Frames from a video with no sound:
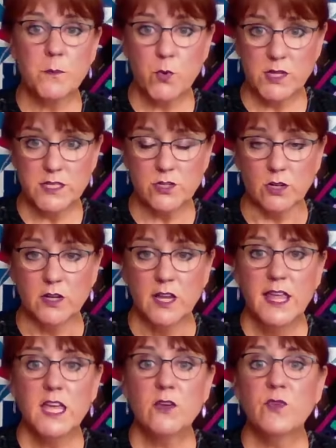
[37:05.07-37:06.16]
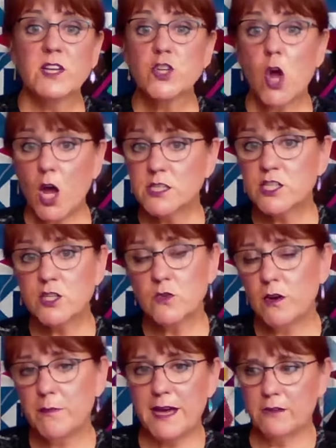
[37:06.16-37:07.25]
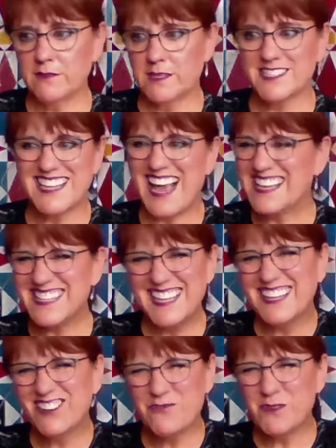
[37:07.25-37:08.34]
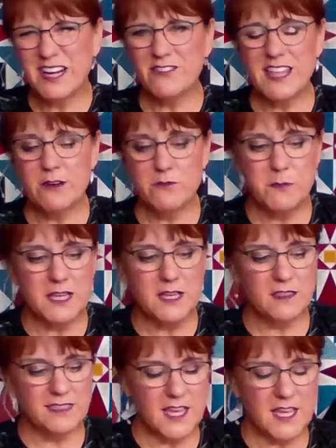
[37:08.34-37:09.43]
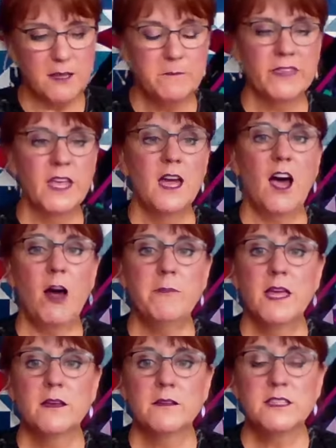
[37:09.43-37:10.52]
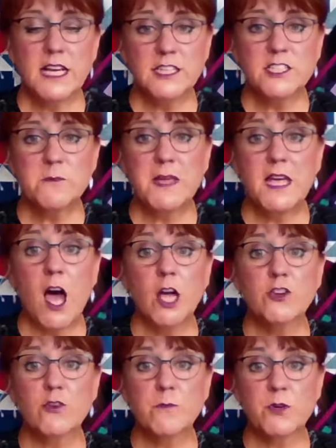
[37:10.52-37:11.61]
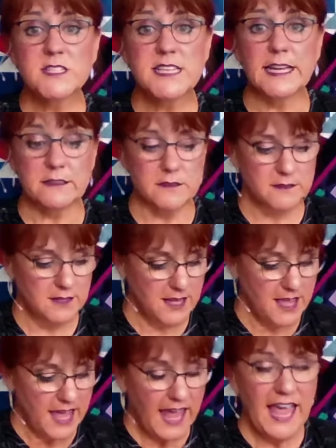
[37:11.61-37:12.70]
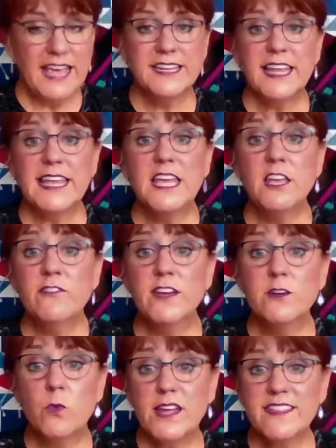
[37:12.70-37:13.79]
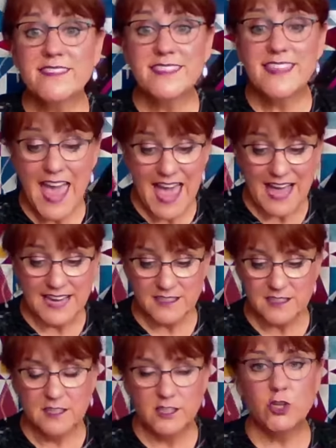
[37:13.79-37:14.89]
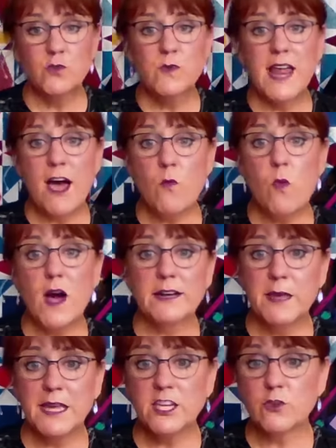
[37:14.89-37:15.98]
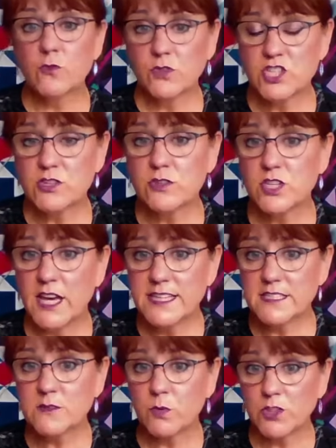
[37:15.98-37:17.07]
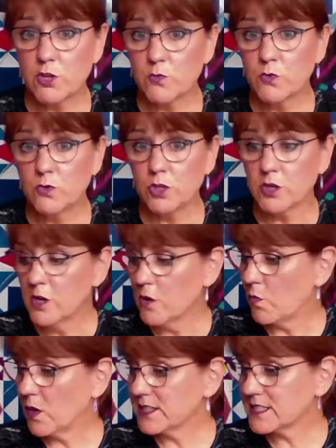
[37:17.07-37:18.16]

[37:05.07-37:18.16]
printer. If it talks to you about the sizing or whatever that would be thing, um, tell it to be 100%. And even with that, you now want to make your test with your ruler what